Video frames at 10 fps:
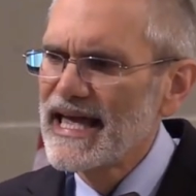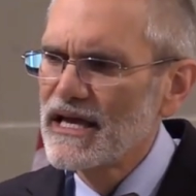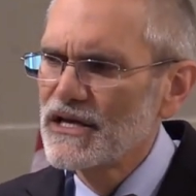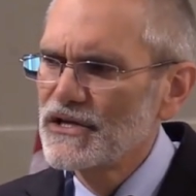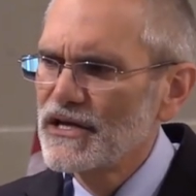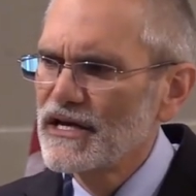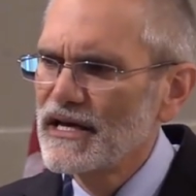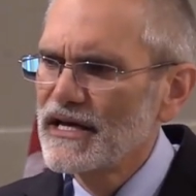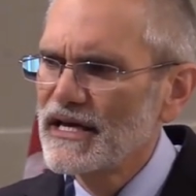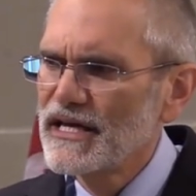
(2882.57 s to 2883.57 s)
And
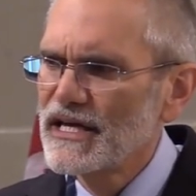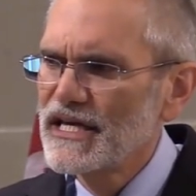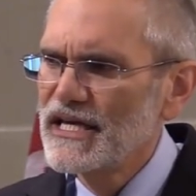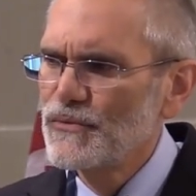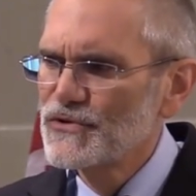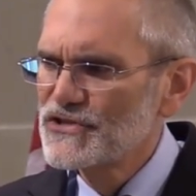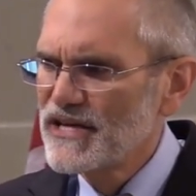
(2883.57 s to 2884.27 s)
it was